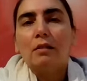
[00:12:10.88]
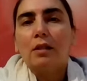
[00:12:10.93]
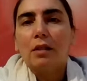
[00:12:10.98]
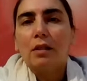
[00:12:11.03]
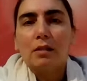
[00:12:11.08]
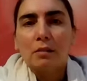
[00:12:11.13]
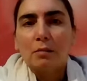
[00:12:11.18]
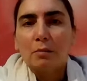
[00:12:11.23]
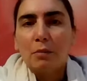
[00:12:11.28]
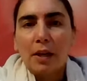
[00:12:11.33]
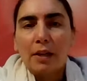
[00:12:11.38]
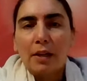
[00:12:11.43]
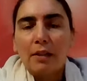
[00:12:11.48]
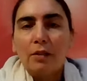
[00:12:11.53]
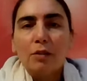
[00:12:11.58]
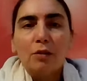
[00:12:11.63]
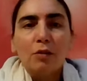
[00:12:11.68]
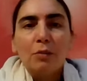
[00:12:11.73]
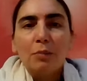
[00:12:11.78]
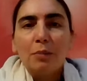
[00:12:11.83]
doesn't
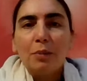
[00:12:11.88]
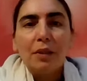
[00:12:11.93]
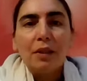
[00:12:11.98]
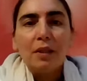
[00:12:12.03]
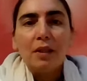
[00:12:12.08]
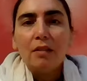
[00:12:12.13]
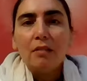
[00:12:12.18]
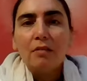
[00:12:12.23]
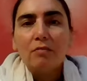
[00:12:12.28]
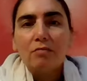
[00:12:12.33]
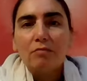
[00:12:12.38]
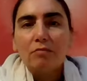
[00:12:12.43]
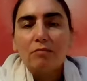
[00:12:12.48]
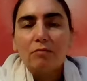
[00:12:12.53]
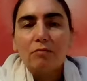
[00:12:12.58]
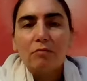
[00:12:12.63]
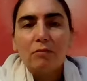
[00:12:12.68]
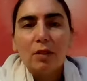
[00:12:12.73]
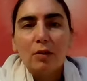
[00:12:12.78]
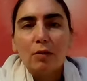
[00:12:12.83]
matter, it could be,
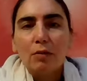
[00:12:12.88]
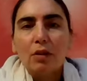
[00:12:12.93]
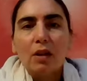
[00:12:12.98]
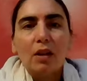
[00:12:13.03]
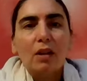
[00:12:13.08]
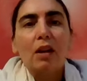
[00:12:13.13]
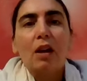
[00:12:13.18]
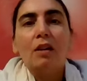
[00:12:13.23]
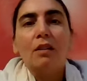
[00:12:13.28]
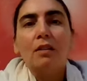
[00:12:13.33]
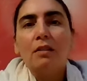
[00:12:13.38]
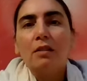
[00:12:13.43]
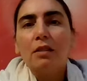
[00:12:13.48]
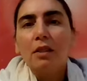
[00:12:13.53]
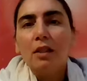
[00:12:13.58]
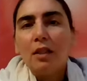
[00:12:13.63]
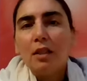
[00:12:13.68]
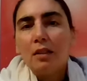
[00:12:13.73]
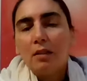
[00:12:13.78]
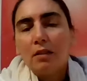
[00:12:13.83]
you know, a
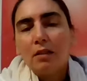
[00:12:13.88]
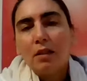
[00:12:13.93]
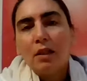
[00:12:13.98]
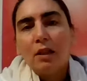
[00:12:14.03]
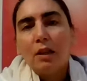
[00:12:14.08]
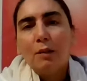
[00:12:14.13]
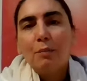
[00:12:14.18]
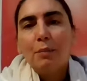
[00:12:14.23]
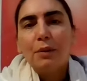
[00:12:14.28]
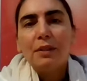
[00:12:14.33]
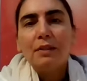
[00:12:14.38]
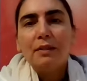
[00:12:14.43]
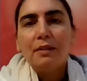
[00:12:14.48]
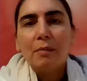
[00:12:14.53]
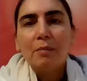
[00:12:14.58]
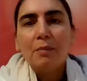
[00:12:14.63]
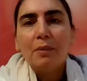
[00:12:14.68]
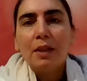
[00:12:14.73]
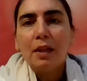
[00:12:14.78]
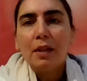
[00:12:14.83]
country, but
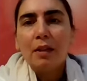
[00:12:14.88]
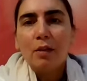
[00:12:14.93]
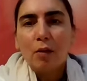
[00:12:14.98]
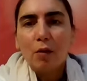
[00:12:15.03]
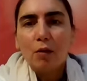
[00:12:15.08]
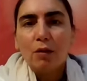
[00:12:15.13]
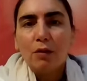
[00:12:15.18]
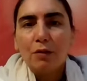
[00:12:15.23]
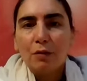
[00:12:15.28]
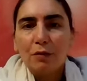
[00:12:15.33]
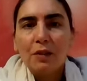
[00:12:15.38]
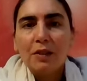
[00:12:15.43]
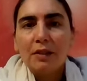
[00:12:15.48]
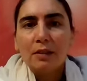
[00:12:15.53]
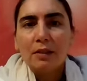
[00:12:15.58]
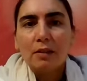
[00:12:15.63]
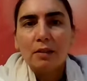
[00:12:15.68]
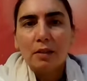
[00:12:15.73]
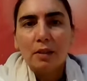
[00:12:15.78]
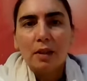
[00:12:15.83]
something on a
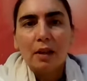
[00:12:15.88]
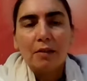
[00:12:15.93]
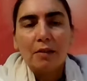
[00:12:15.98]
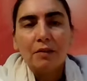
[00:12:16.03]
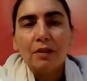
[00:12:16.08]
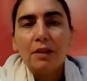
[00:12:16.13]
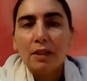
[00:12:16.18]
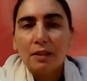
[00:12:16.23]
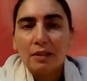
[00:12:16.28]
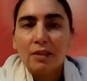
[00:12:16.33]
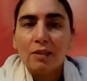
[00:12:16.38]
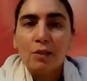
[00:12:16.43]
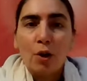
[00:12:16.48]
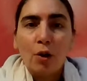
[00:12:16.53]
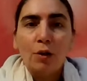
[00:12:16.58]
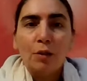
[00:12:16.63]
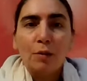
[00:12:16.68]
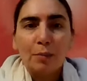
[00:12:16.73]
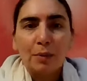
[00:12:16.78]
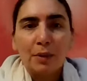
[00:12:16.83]
physical level that's
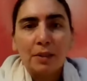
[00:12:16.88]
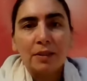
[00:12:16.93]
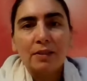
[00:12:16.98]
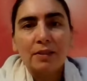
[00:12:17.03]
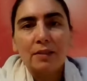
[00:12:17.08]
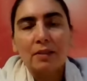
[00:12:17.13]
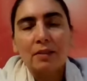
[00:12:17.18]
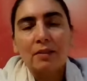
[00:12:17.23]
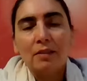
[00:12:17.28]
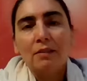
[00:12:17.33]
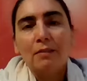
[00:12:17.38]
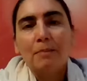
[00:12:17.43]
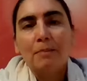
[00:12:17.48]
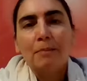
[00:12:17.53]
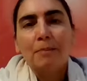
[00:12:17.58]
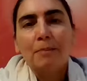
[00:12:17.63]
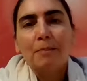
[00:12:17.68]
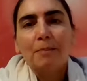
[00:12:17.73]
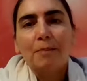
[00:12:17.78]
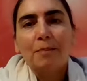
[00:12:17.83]
not a person.
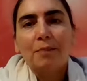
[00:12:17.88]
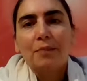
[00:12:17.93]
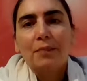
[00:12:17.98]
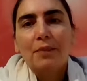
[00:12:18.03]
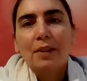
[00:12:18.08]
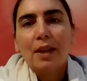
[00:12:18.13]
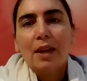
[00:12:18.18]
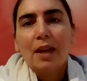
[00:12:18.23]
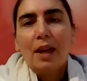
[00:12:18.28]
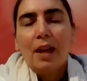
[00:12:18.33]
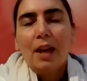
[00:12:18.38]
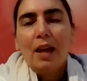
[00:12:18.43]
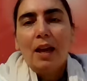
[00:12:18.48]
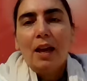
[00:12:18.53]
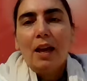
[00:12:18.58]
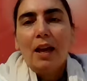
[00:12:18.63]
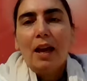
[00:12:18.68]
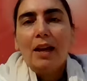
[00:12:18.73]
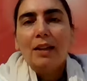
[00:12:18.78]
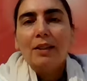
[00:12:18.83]

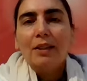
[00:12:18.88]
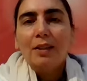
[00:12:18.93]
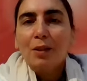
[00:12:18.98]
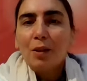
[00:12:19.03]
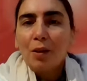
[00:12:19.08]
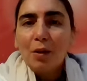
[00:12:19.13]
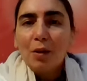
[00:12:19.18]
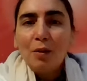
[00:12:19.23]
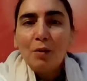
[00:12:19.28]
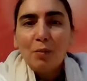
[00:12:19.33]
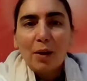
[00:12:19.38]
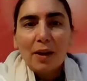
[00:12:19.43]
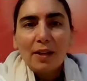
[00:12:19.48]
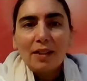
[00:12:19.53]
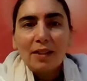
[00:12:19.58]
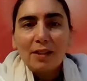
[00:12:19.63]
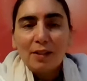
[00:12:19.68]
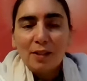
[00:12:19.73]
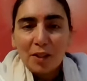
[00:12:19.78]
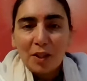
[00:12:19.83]
And the third
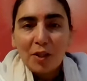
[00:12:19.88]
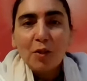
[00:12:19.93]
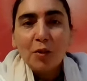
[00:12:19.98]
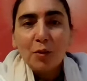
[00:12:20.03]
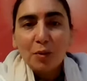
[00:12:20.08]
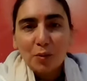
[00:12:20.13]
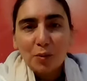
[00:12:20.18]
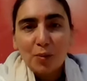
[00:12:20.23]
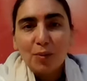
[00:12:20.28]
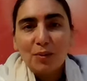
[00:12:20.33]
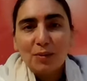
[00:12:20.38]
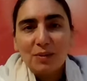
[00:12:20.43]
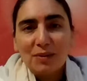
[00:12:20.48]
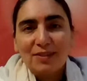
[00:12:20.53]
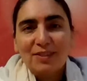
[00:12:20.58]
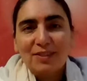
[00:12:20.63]
one is you.